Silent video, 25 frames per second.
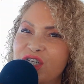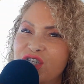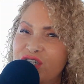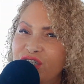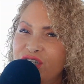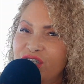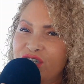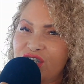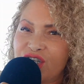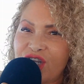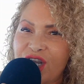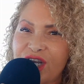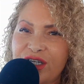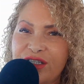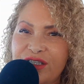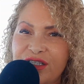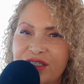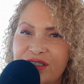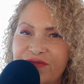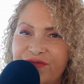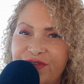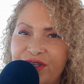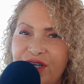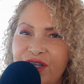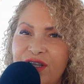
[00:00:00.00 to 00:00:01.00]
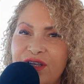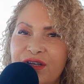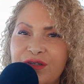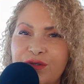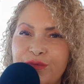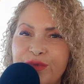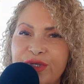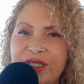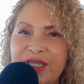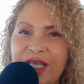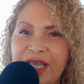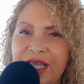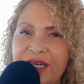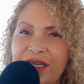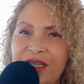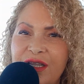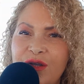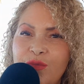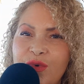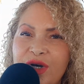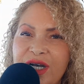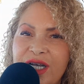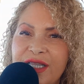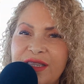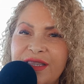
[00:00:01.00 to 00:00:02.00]
sure you share this video with
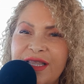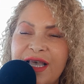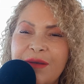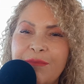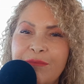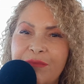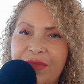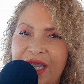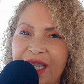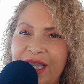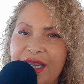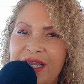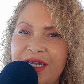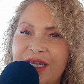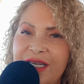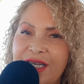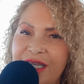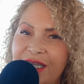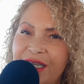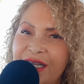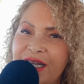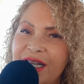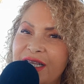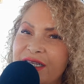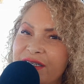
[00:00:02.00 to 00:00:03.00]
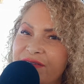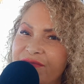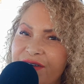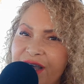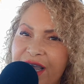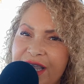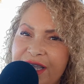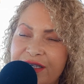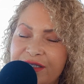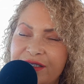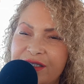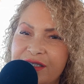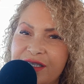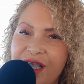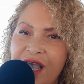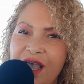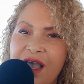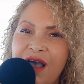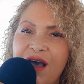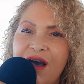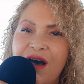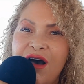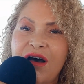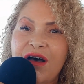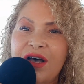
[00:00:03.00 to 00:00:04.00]
anyone that may need advice
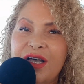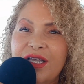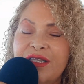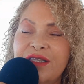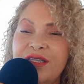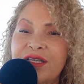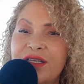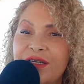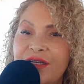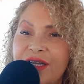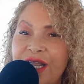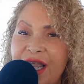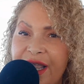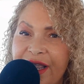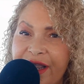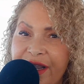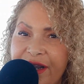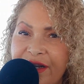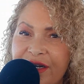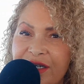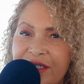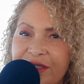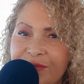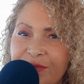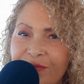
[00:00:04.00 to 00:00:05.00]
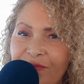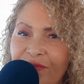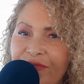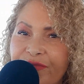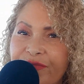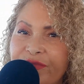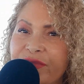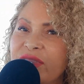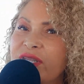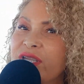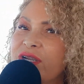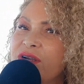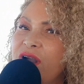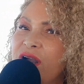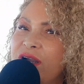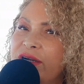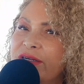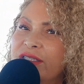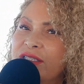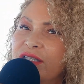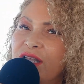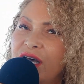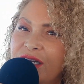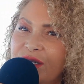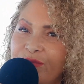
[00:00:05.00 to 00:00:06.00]
on their hair. There are
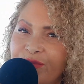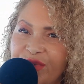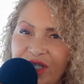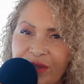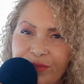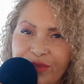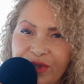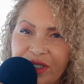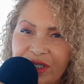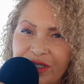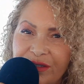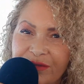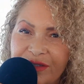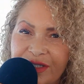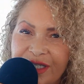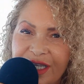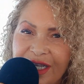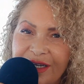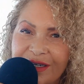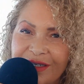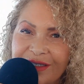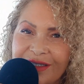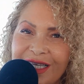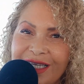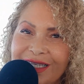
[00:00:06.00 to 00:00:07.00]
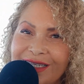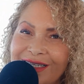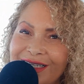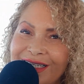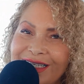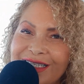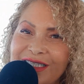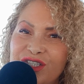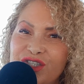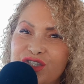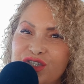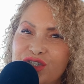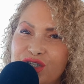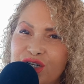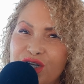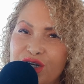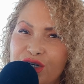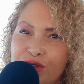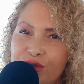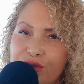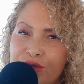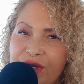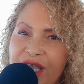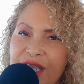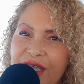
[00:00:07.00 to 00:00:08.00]
a lot of people out there that need to
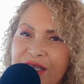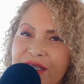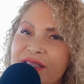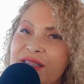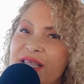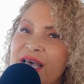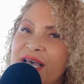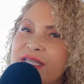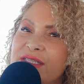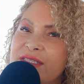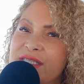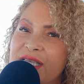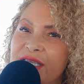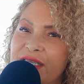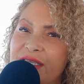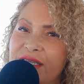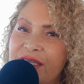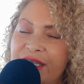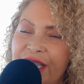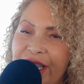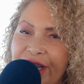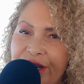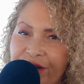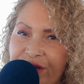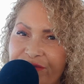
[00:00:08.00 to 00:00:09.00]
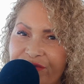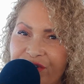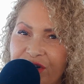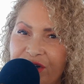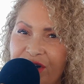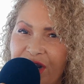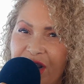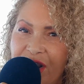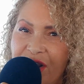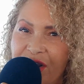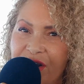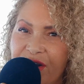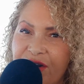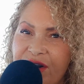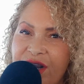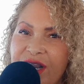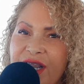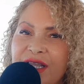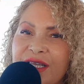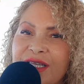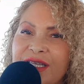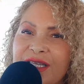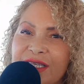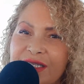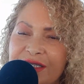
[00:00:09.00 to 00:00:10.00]
know that taking care of your hair
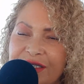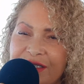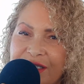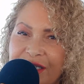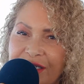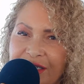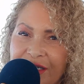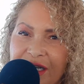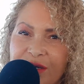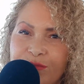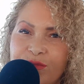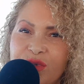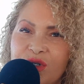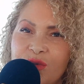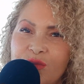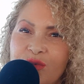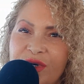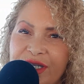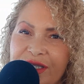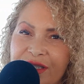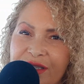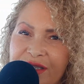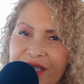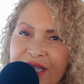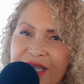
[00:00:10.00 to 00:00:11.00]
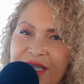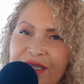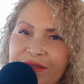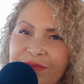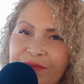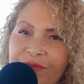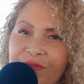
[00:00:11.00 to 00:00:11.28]
is the #1 thing.